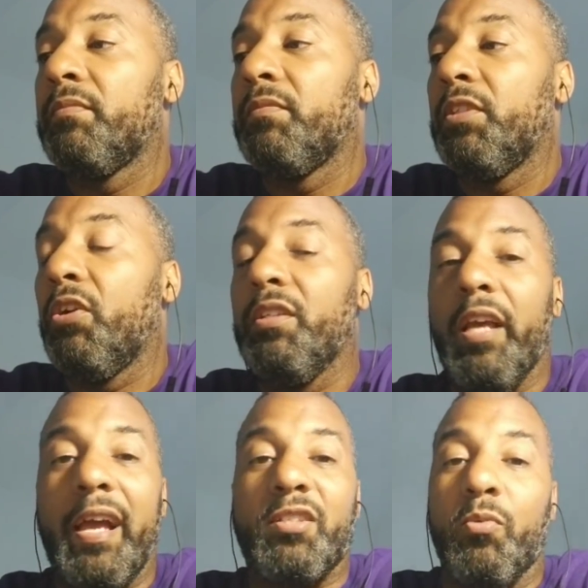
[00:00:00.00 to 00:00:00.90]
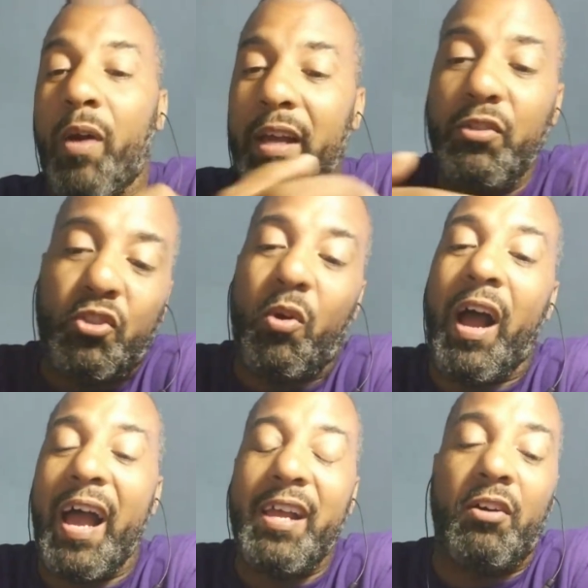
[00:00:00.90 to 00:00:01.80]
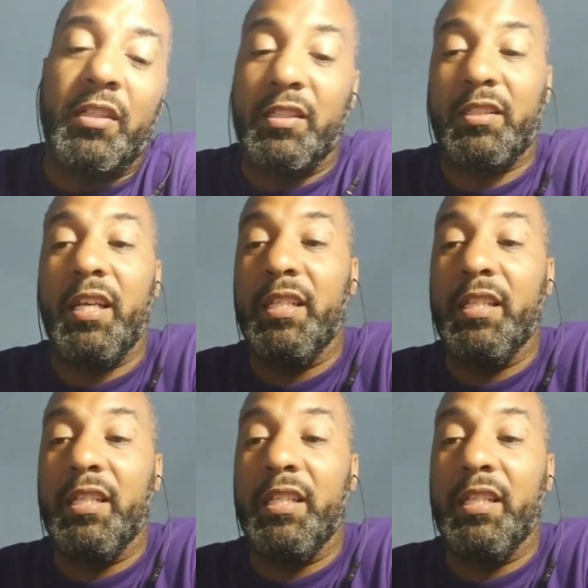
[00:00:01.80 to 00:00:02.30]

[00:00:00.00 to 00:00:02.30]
He asked him, why are you so high on this kid?